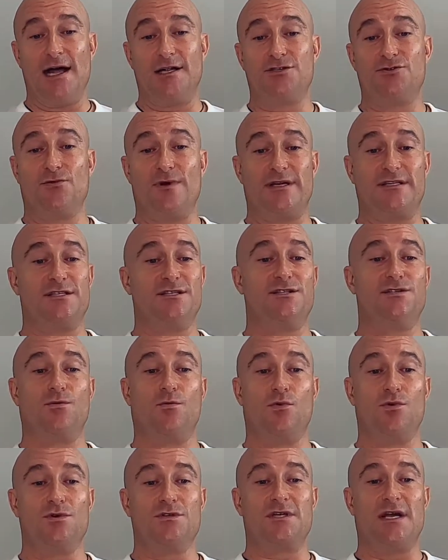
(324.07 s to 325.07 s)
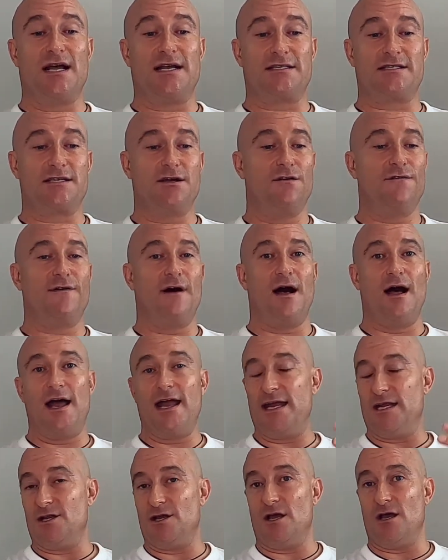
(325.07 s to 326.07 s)
directed towards ourself, our
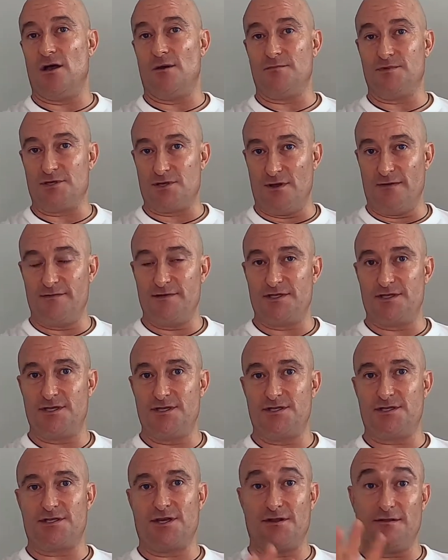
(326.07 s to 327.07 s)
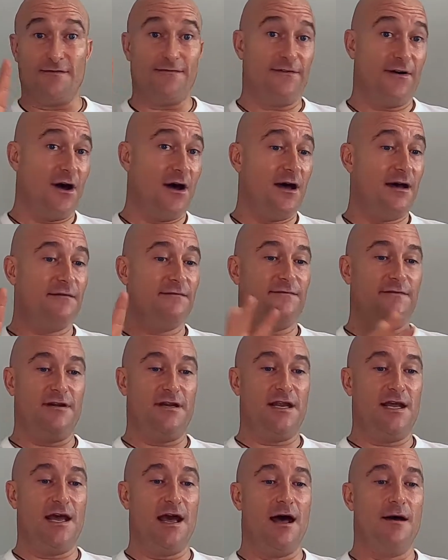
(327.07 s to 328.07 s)
inner observances, so the 5
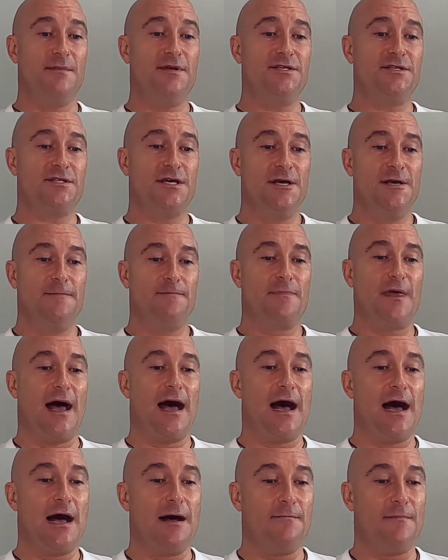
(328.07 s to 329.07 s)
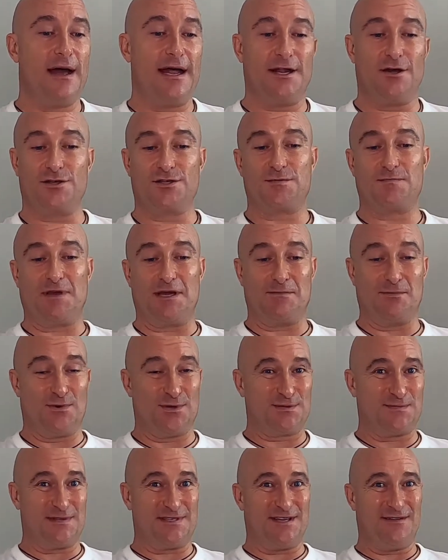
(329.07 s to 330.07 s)
niyamas, and I'll speak
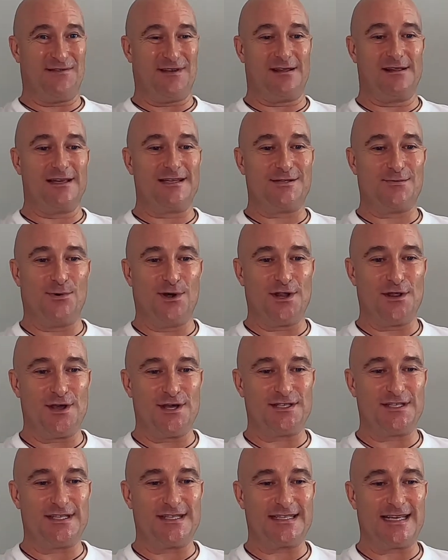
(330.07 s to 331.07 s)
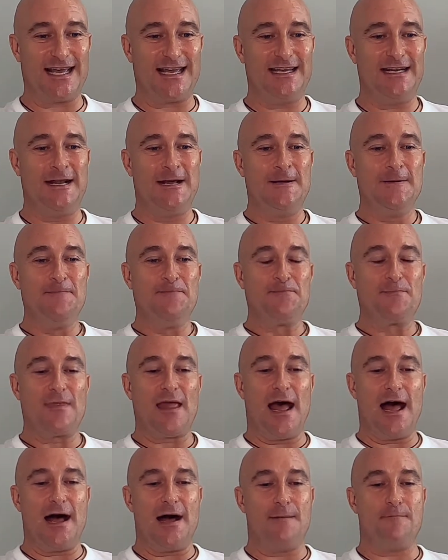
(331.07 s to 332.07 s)
more specifically to one of those in a second,
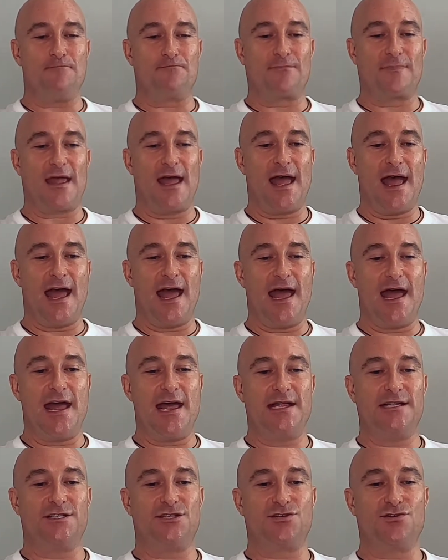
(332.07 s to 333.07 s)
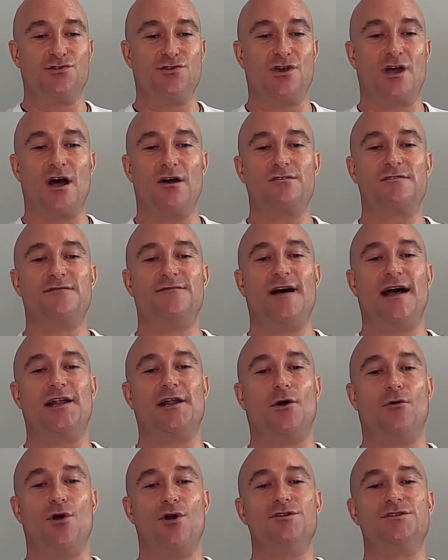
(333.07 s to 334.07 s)
and to cultivate
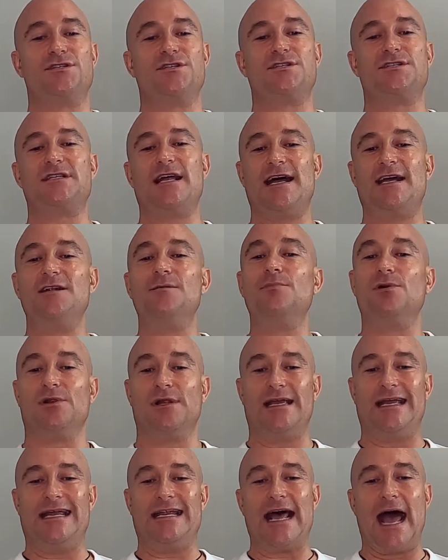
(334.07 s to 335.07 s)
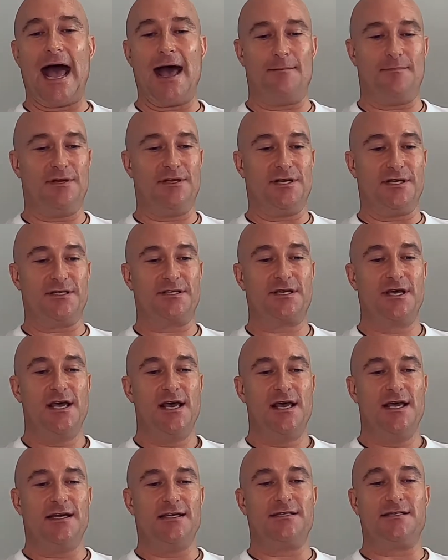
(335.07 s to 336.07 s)
our own sustainable inner happiness.
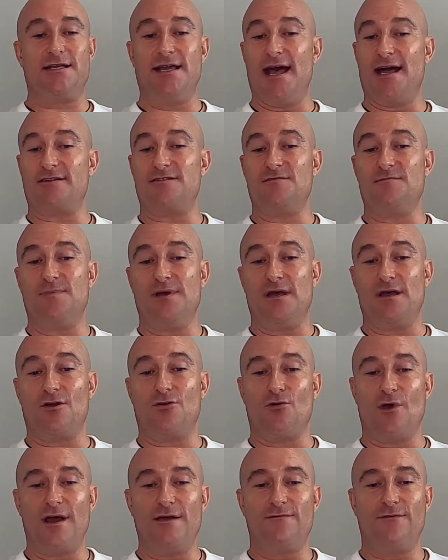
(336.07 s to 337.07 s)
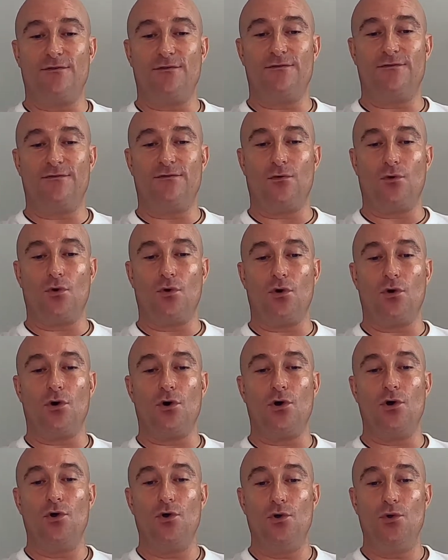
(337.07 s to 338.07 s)
It's the act of being grateful
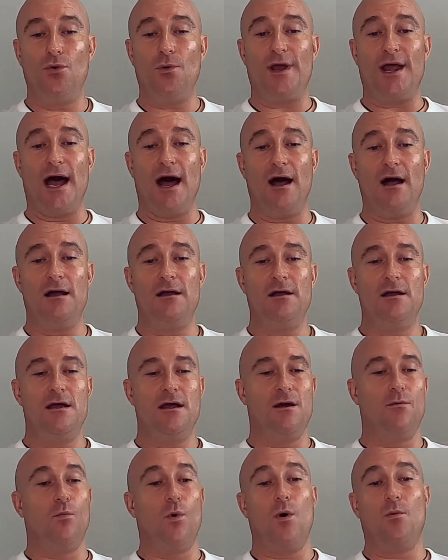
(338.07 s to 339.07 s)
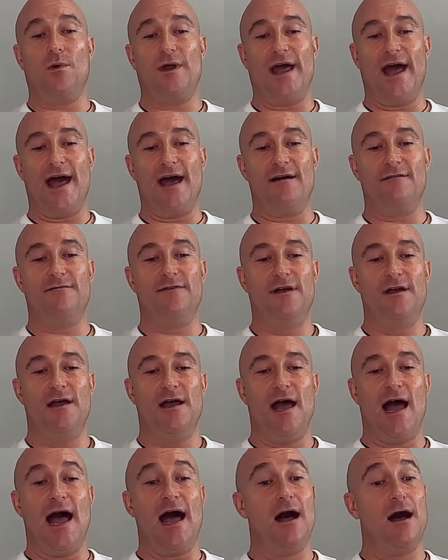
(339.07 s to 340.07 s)
for who we are and what we have.
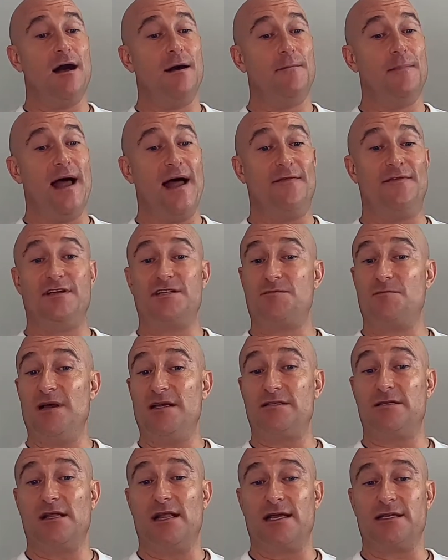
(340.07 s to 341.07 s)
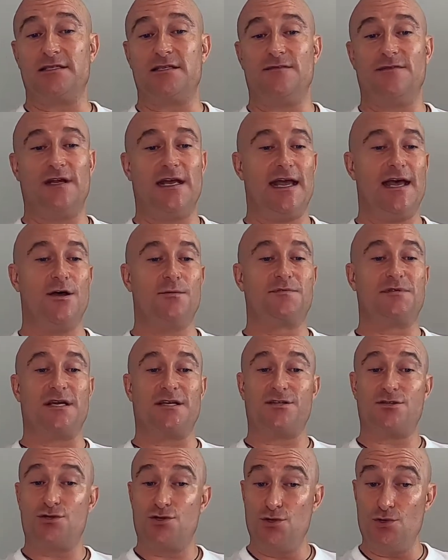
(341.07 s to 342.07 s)
And this mental activity helps
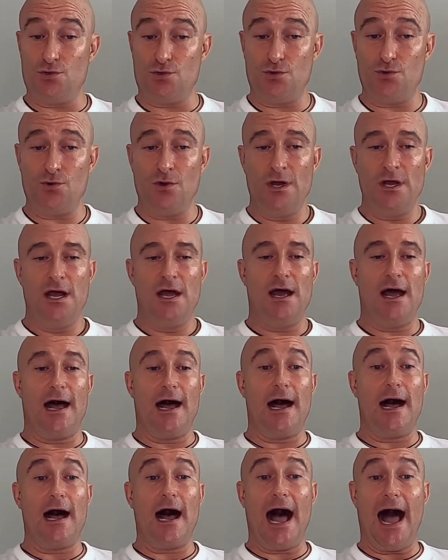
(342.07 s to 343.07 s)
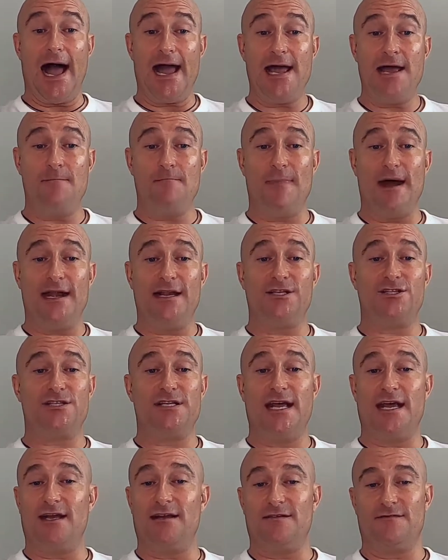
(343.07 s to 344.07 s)
us to manage
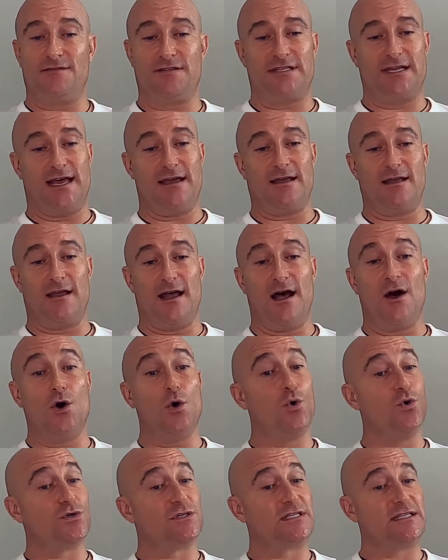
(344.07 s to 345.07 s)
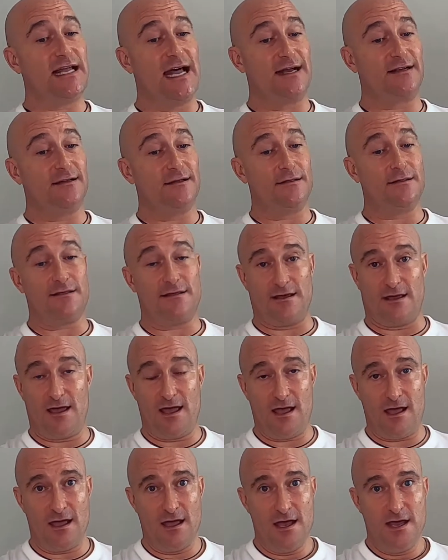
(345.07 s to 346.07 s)
negative state or stagnant
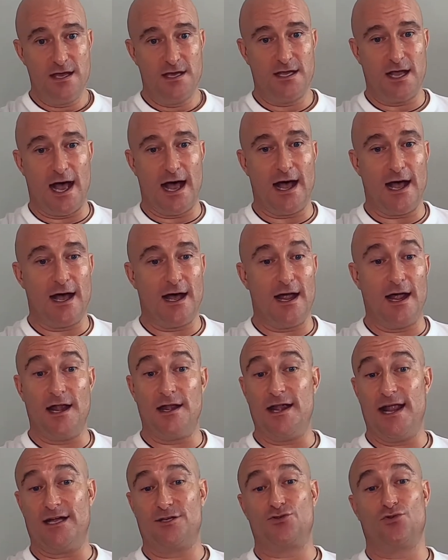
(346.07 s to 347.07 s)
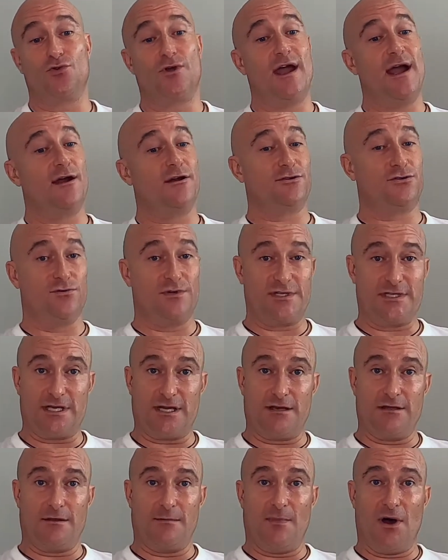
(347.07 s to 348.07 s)
thinking, a natural
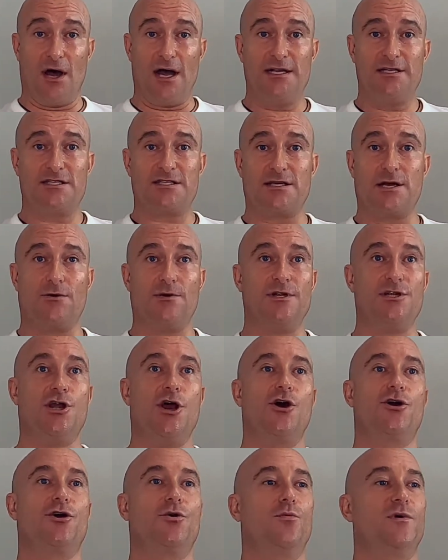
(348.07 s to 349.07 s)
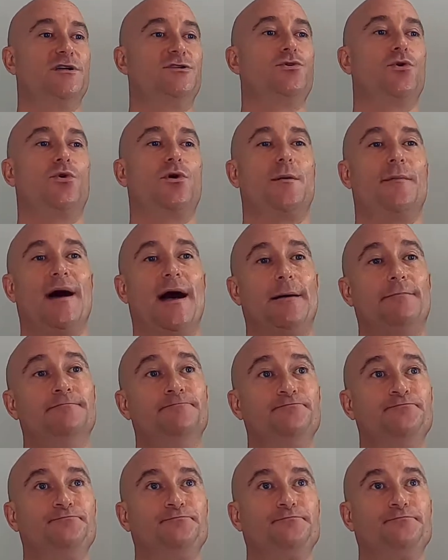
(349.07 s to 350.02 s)
characteristic of the mind. So in yoga we talk about